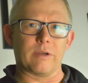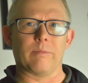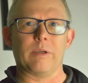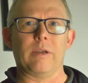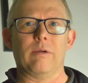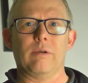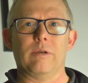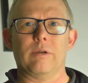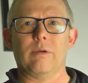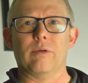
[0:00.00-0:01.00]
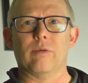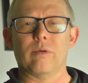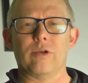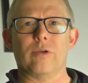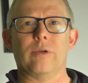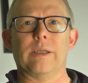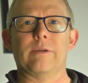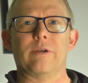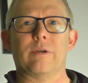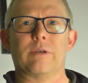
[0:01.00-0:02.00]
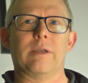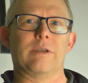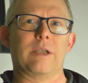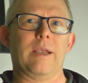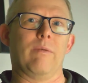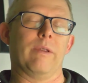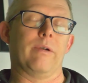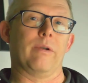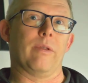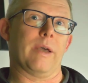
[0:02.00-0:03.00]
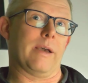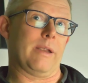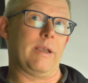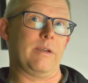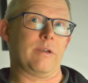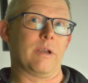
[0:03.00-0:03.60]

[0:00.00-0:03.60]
up to you to do your own due diligence and see whether or not that is